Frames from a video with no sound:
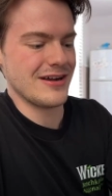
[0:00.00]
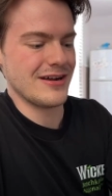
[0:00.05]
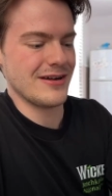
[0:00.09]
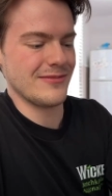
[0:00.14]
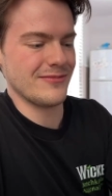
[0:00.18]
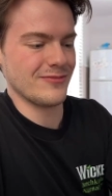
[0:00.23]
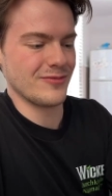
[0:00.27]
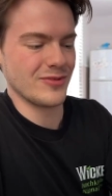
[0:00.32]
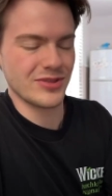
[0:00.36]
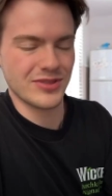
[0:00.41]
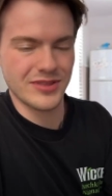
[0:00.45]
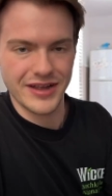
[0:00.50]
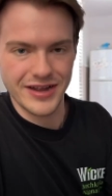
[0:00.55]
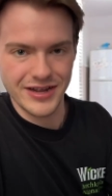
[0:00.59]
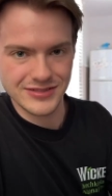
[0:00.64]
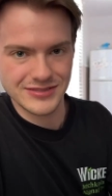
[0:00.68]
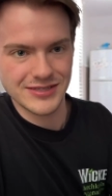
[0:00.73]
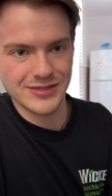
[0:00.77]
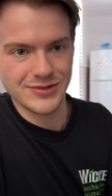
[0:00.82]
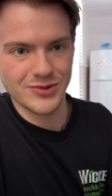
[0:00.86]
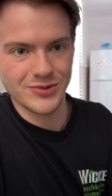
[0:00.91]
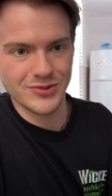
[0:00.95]
with
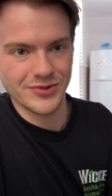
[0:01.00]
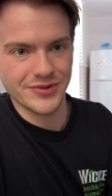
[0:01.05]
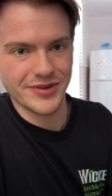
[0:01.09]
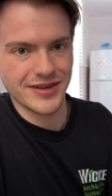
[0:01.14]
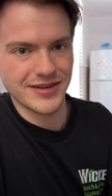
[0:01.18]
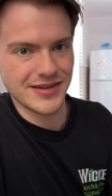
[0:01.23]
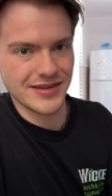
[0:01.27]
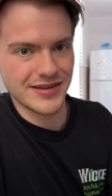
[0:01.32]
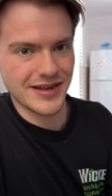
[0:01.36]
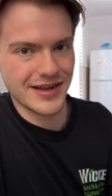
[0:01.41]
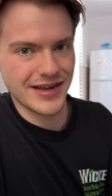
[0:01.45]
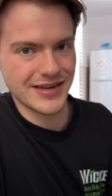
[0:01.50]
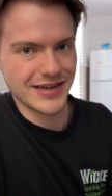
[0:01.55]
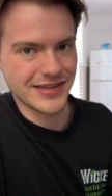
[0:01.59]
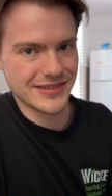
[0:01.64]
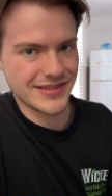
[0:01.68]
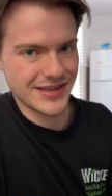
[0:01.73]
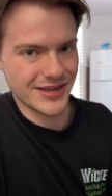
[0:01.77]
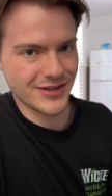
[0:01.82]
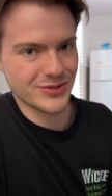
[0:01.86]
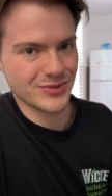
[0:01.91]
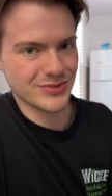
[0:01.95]
IATSE Local 99 at the
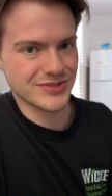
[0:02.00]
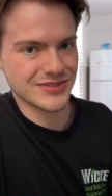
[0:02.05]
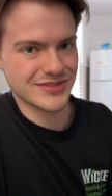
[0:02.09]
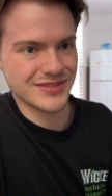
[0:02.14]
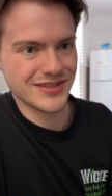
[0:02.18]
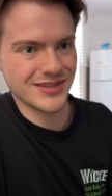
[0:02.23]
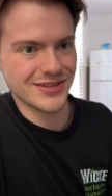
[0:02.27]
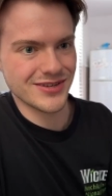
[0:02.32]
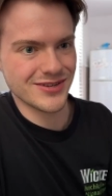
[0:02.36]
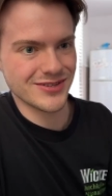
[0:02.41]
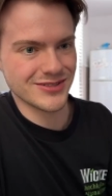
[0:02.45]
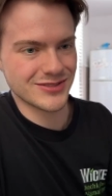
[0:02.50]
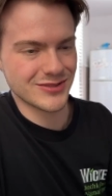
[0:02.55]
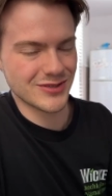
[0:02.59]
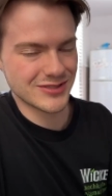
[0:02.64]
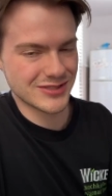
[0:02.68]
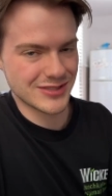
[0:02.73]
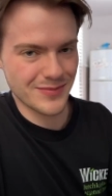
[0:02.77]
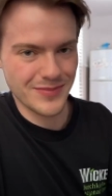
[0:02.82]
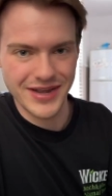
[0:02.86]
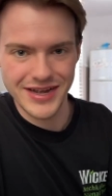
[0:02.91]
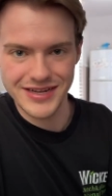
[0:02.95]
Eccles Theater. So this is
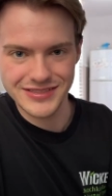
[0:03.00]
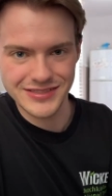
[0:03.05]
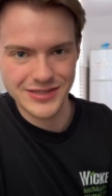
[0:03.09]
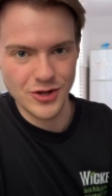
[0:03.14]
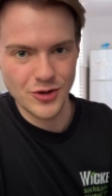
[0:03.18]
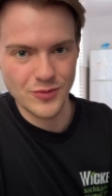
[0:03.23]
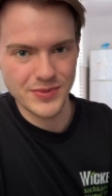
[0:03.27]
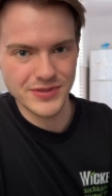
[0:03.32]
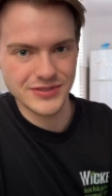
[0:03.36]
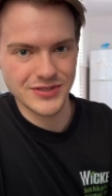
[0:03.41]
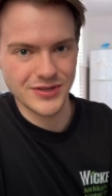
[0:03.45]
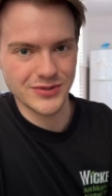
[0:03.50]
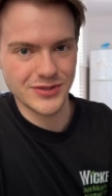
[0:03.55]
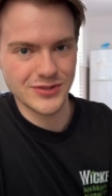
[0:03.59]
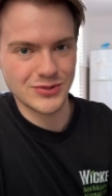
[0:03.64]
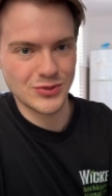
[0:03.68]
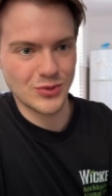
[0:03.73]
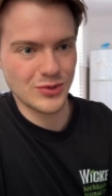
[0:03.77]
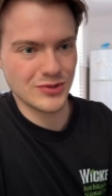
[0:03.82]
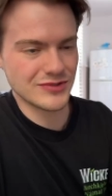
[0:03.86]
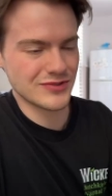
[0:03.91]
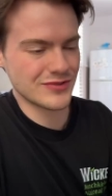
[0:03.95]
the badge that opens all the
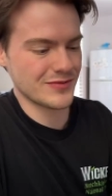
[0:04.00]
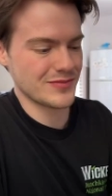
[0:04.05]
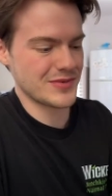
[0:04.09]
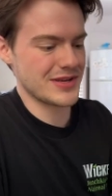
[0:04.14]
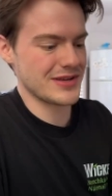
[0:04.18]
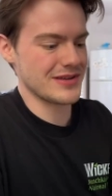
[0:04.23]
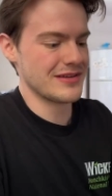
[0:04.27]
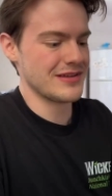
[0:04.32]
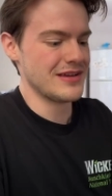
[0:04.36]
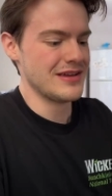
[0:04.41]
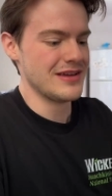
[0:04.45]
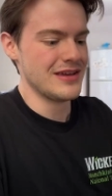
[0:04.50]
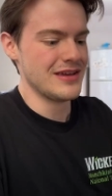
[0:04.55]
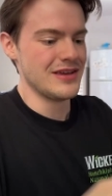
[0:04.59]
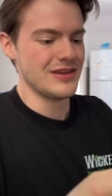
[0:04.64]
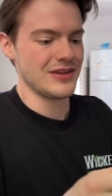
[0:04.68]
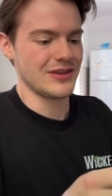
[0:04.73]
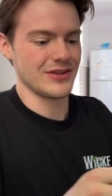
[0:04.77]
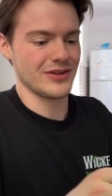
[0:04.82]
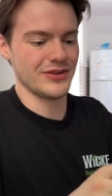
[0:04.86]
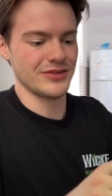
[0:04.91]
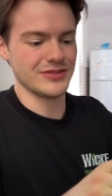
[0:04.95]
doors for me. You
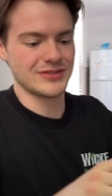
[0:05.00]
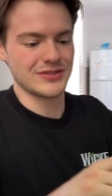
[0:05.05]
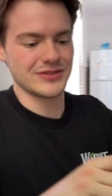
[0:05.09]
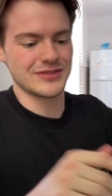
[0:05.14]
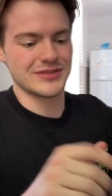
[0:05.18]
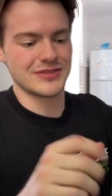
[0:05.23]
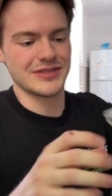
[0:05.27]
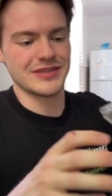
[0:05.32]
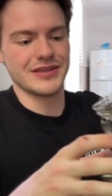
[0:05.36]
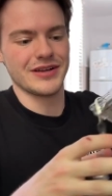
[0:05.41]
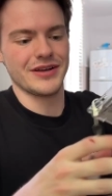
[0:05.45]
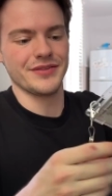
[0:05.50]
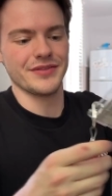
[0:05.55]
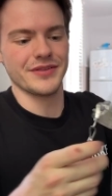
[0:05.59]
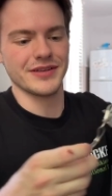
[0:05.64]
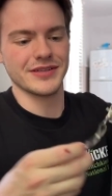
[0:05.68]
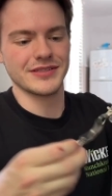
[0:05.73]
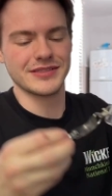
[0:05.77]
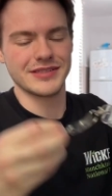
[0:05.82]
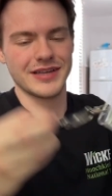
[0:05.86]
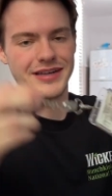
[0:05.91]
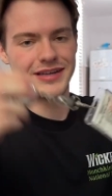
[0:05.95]
can also see on
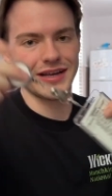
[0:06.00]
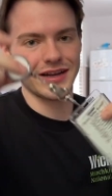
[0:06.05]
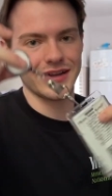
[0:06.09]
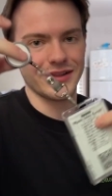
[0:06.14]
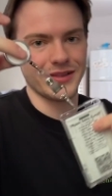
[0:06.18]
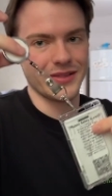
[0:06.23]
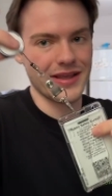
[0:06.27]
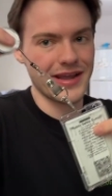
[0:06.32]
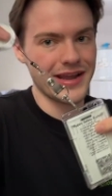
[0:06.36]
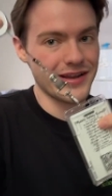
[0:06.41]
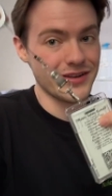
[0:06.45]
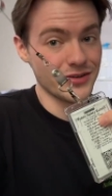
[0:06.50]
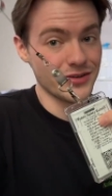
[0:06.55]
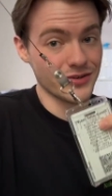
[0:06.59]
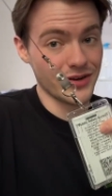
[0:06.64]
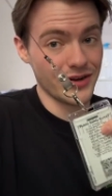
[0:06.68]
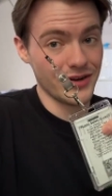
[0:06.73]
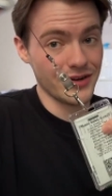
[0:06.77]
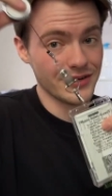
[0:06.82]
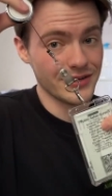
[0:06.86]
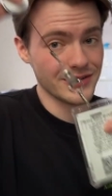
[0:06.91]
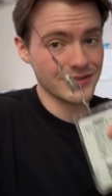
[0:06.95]
this, I got a lanyard
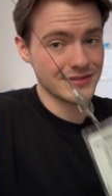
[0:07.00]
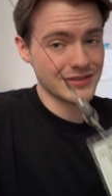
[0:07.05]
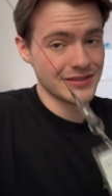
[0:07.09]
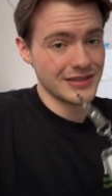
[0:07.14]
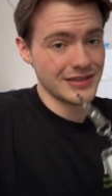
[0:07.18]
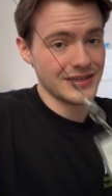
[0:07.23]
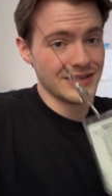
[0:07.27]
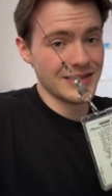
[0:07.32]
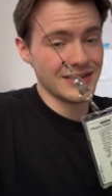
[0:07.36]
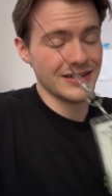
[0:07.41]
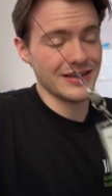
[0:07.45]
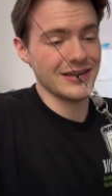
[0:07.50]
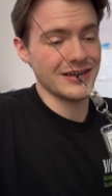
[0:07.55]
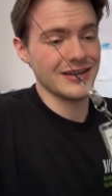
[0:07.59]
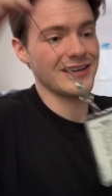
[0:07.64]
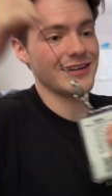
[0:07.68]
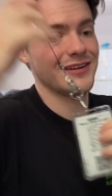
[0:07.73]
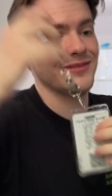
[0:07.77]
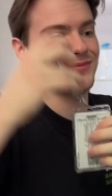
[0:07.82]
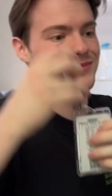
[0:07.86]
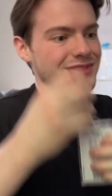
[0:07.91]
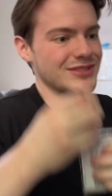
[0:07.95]
on it.
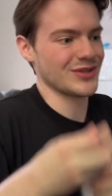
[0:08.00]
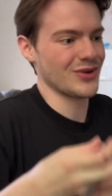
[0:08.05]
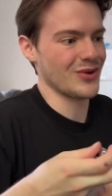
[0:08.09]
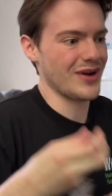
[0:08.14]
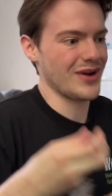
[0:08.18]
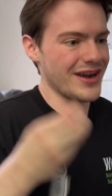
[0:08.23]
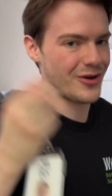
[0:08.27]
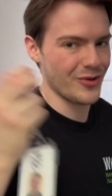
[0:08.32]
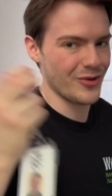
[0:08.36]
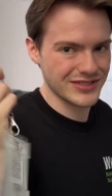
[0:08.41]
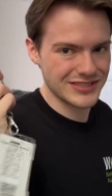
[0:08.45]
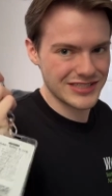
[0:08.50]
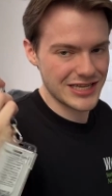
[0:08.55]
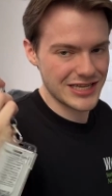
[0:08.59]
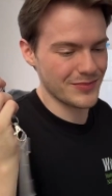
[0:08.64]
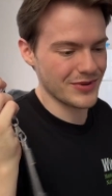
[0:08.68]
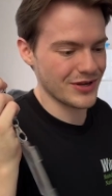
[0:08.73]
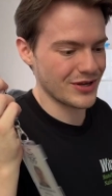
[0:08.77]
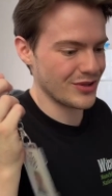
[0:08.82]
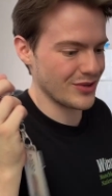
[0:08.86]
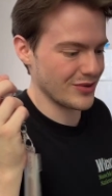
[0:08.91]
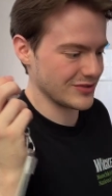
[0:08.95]
So I always keep it
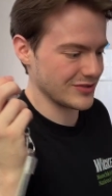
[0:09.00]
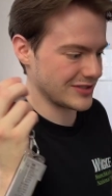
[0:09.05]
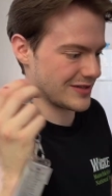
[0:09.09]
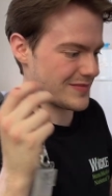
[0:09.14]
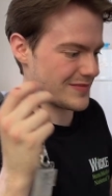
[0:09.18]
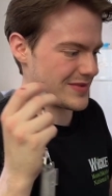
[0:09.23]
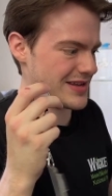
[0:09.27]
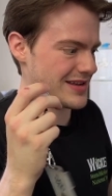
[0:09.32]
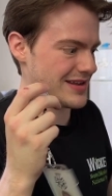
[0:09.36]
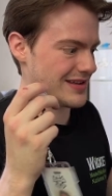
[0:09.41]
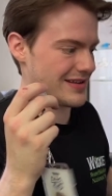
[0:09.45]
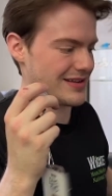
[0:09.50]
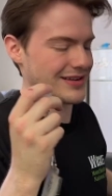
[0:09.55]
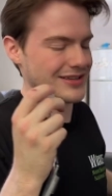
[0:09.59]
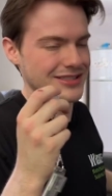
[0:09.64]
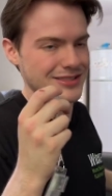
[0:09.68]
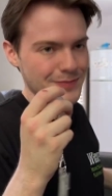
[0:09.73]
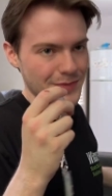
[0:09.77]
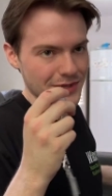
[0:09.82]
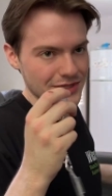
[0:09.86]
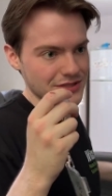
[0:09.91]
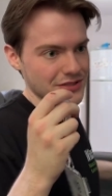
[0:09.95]
close to me,
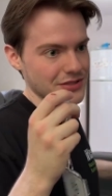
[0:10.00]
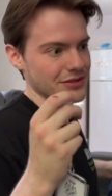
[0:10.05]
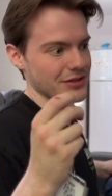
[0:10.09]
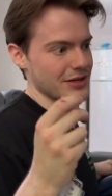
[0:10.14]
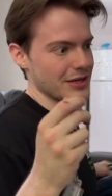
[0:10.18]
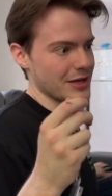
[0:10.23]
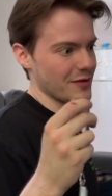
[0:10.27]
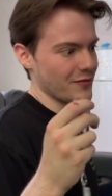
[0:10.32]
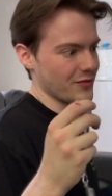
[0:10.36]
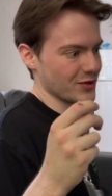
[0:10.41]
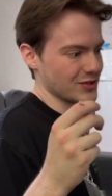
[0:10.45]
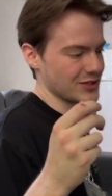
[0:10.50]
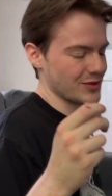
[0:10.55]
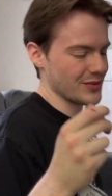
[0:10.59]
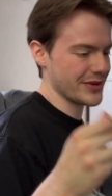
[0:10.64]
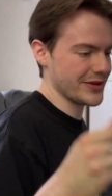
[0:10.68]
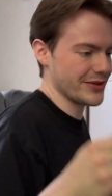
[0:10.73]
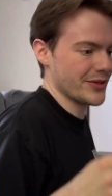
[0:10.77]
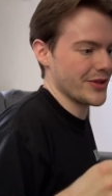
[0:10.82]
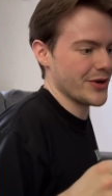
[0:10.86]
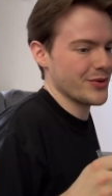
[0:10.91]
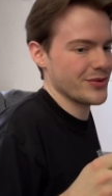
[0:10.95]
especially if you're doing
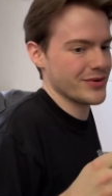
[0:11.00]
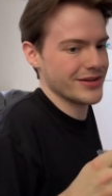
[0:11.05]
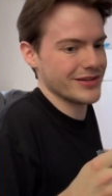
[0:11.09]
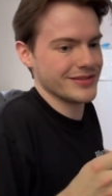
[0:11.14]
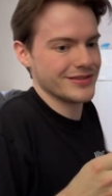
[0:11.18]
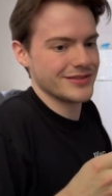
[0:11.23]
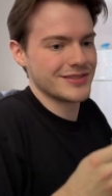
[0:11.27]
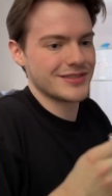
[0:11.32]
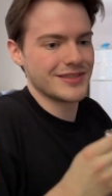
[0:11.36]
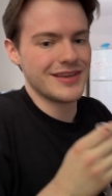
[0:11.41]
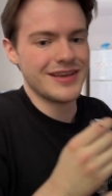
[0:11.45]
load-ins.